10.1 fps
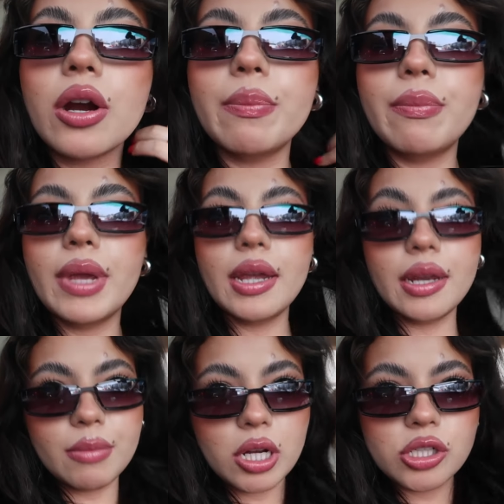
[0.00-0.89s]
our
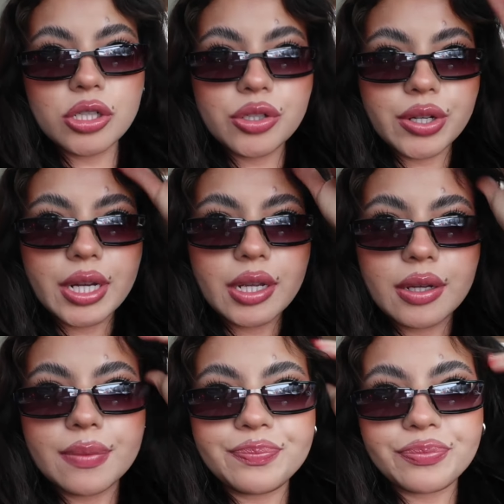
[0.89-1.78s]
main matcha
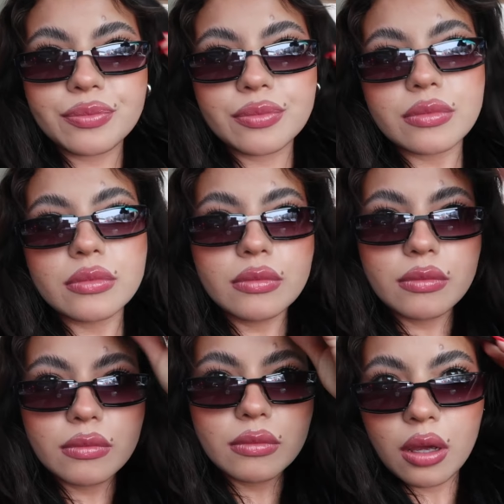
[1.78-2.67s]
drink.
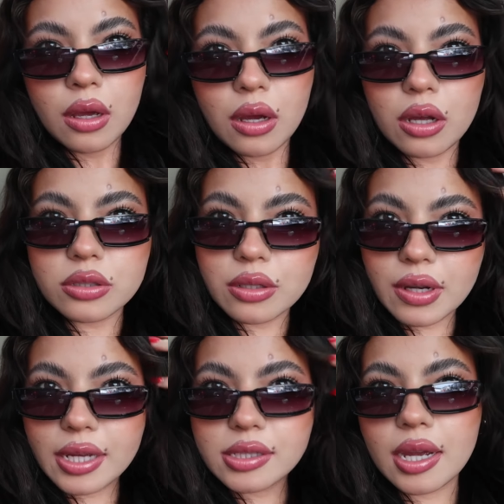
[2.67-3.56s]
Also
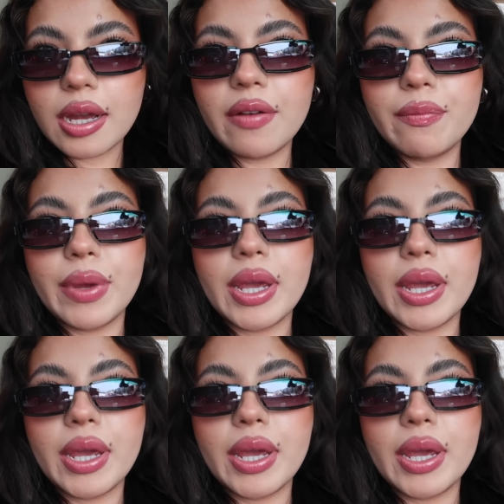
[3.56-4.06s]
guys, I have